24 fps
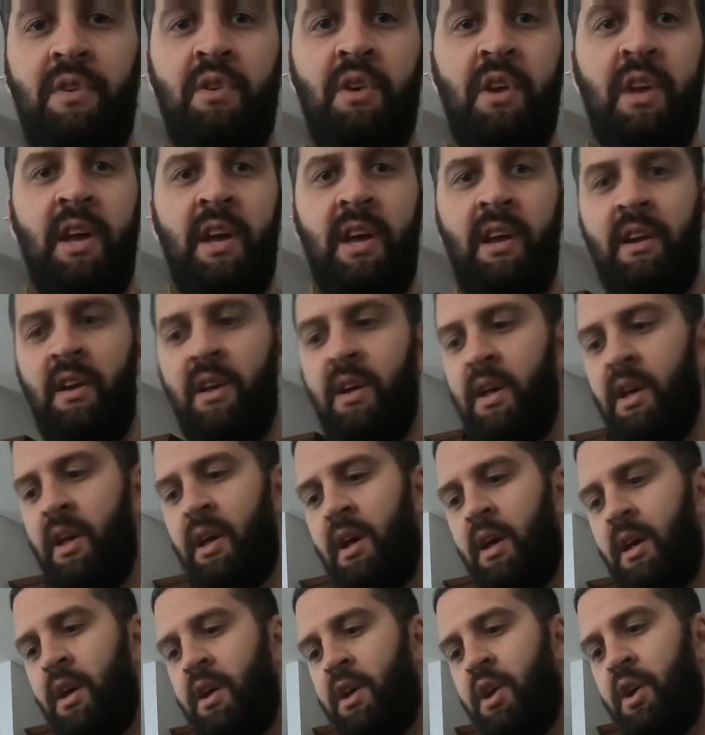need,
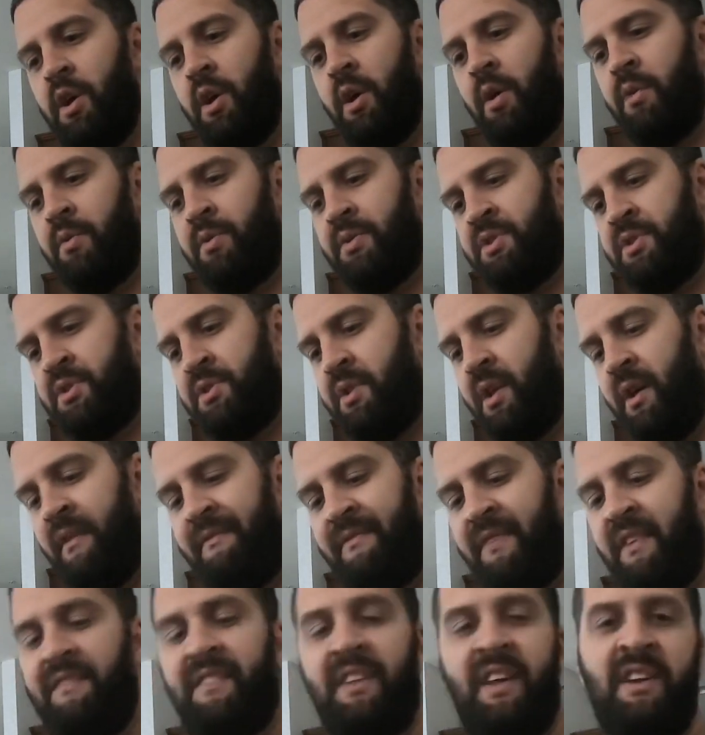you know, a
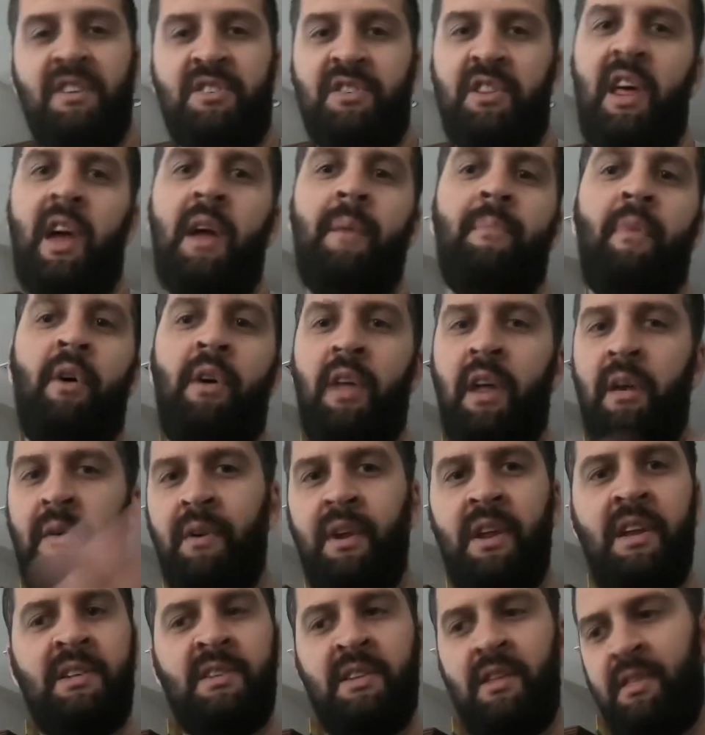50-inch light bar that
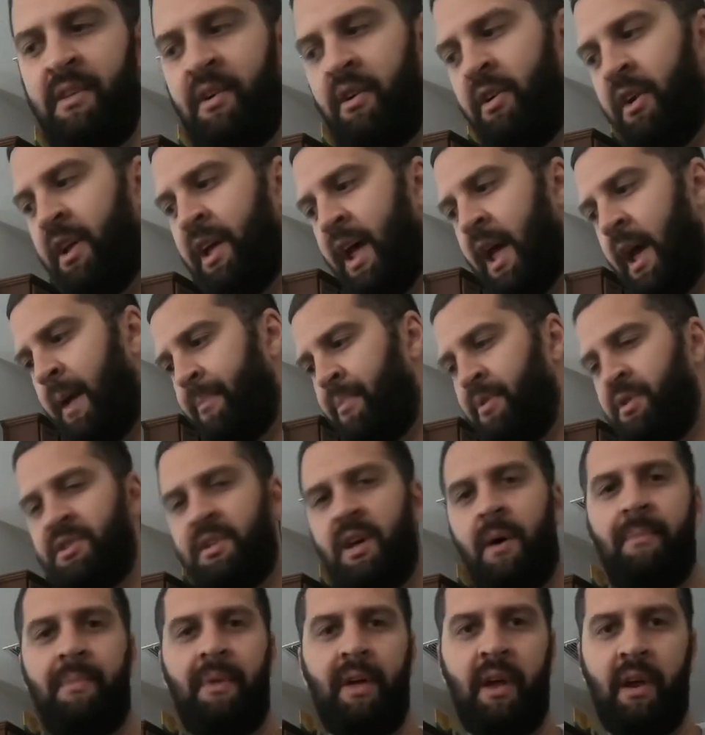needs a 30 amp or
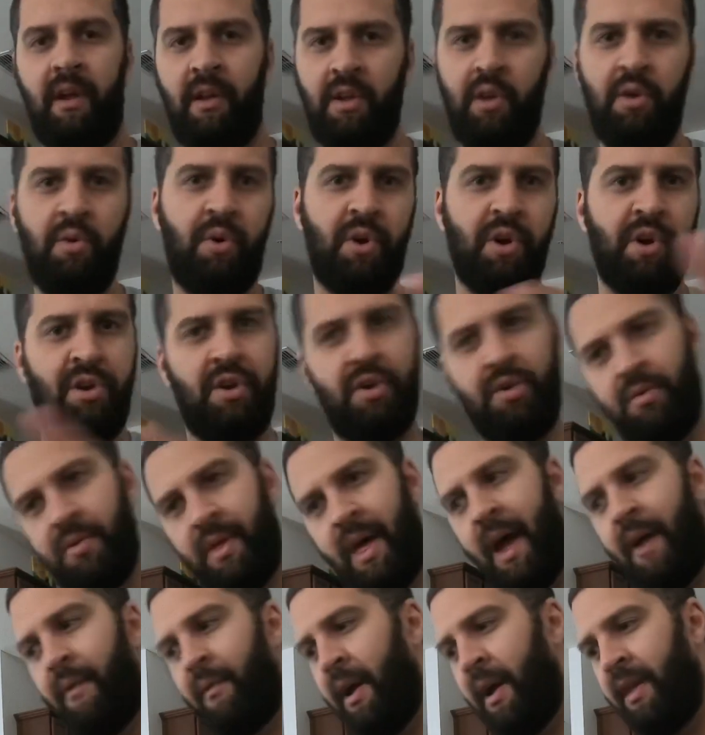something, you could do
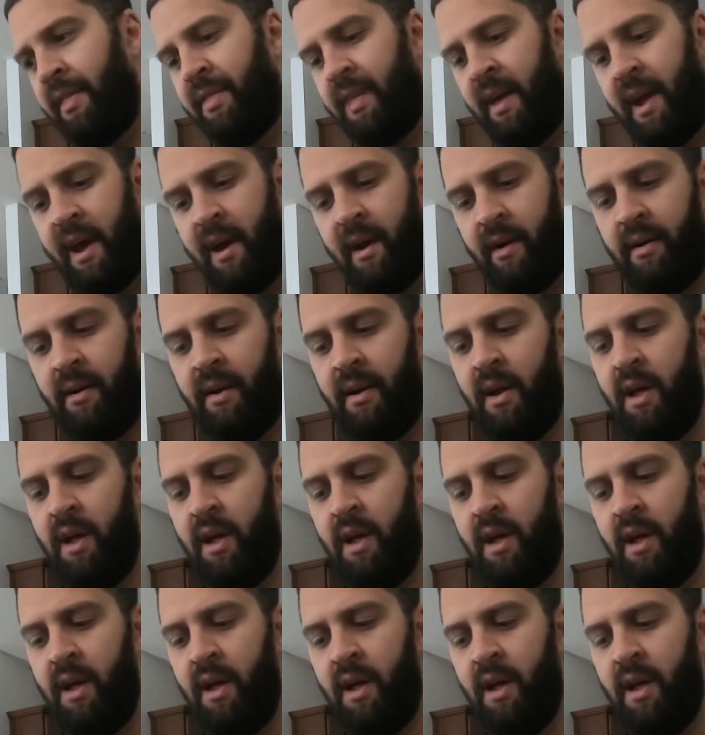that right there.